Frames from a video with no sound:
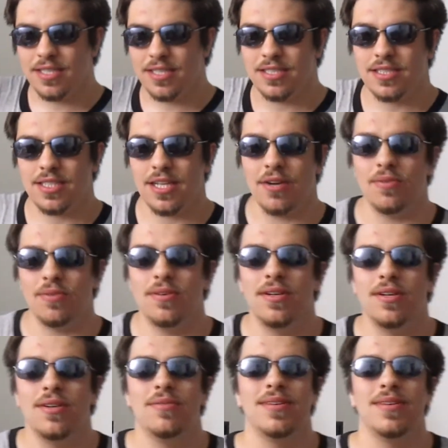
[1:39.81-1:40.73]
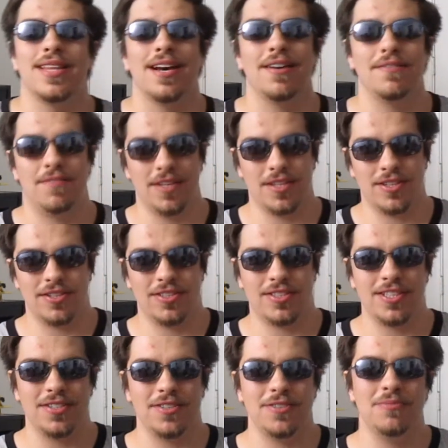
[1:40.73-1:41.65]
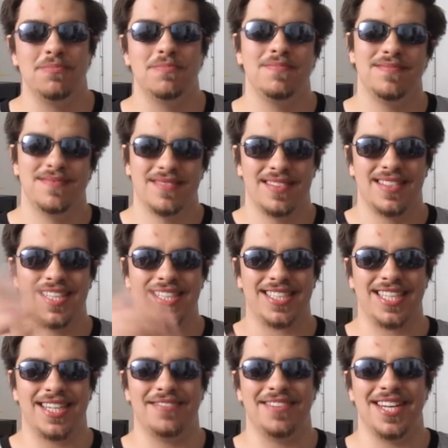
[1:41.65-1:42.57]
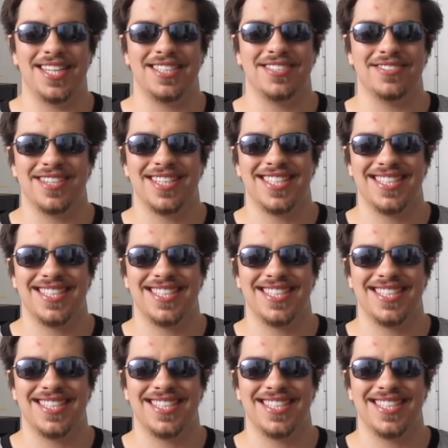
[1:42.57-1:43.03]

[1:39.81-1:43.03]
So, without further ado, let's get right into it.